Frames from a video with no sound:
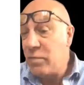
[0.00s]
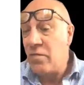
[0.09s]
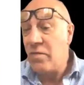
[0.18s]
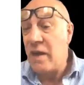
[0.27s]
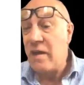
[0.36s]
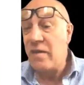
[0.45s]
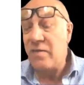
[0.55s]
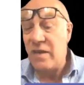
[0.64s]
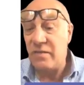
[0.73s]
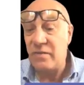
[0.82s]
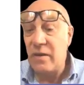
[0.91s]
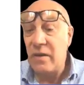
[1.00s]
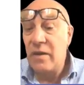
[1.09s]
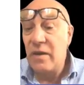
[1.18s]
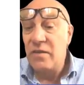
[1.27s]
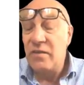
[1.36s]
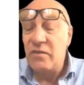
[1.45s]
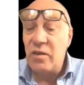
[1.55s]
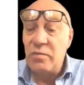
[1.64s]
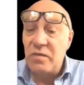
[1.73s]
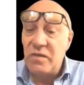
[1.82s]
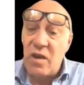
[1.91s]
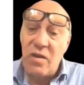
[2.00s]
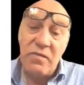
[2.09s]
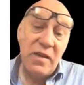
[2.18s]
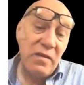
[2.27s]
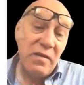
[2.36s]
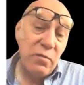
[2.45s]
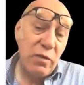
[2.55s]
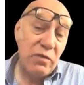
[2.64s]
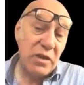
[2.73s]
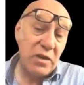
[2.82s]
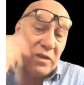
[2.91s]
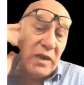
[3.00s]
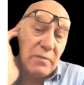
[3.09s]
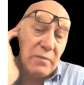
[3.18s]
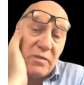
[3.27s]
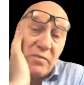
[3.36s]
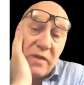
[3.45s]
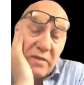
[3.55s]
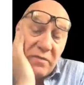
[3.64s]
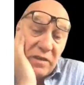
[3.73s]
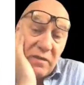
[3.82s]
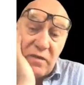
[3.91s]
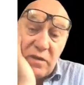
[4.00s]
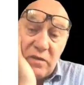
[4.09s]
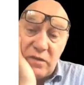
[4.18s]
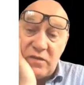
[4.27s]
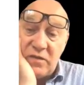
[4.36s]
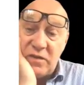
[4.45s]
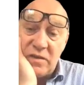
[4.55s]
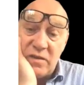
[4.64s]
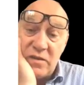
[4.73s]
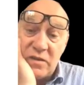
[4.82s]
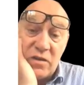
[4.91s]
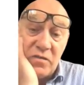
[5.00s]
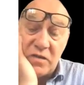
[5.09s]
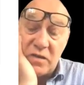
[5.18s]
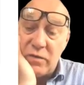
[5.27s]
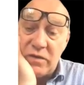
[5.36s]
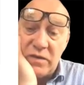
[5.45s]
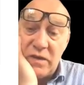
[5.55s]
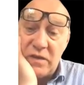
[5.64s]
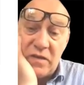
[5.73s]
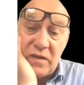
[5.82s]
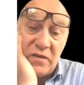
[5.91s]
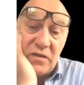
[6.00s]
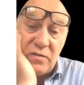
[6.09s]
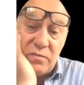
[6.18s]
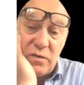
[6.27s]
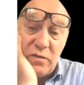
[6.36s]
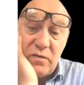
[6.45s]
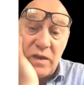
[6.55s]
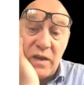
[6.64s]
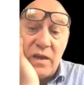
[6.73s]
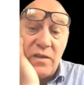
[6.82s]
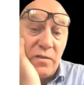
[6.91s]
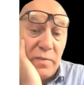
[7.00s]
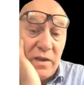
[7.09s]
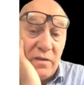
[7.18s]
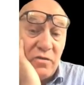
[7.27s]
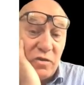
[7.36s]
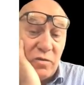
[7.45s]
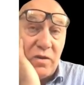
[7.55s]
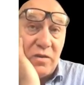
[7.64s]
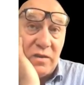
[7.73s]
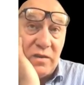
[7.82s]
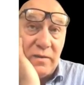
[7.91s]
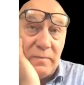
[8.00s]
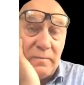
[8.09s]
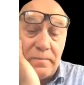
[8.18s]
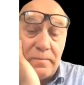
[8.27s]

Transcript: you beyond that are this: that in terms of staffing, we secured an absolute guarantee from the university that as a consequence of these transition moves, there'll be no job losses.